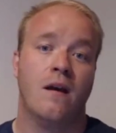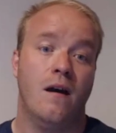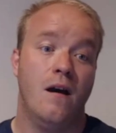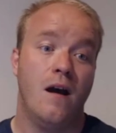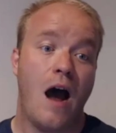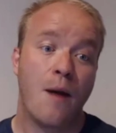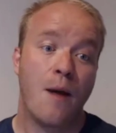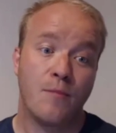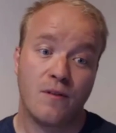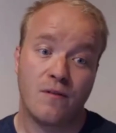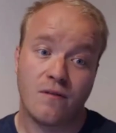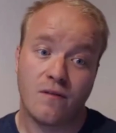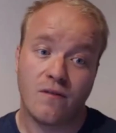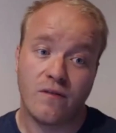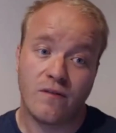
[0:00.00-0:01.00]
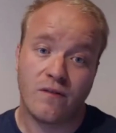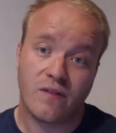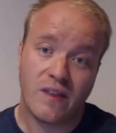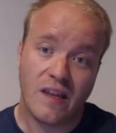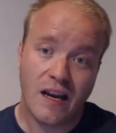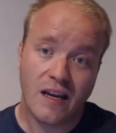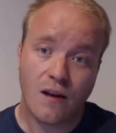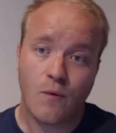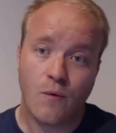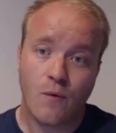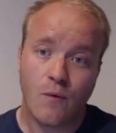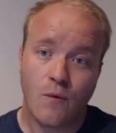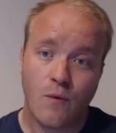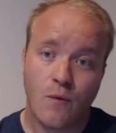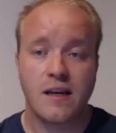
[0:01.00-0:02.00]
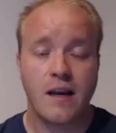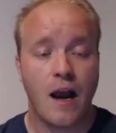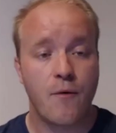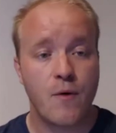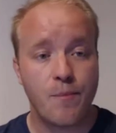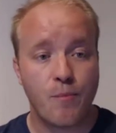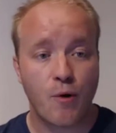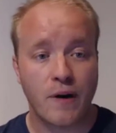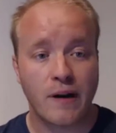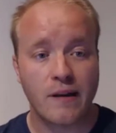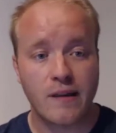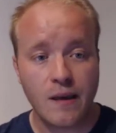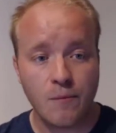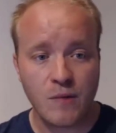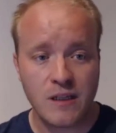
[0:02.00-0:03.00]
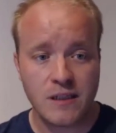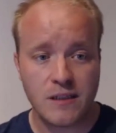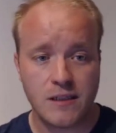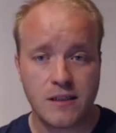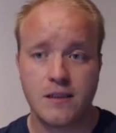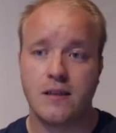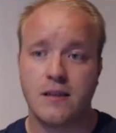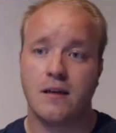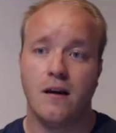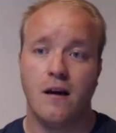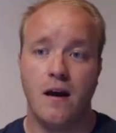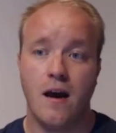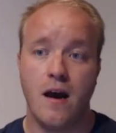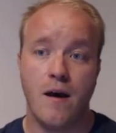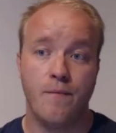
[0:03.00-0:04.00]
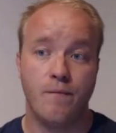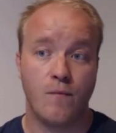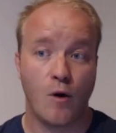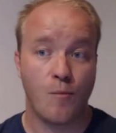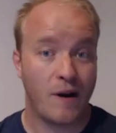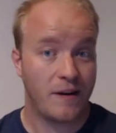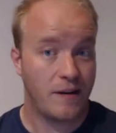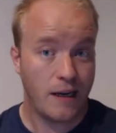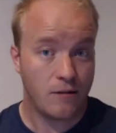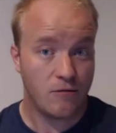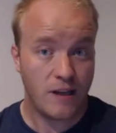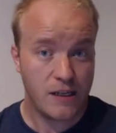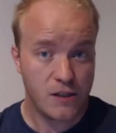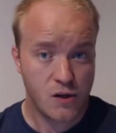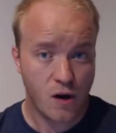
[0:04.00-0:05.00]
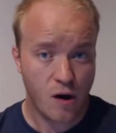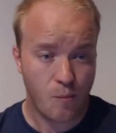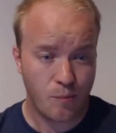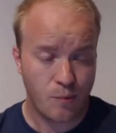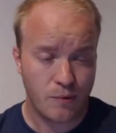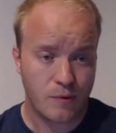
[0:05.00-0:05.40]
I'm a data warehousing and reporting team lead. On my day-to-day job,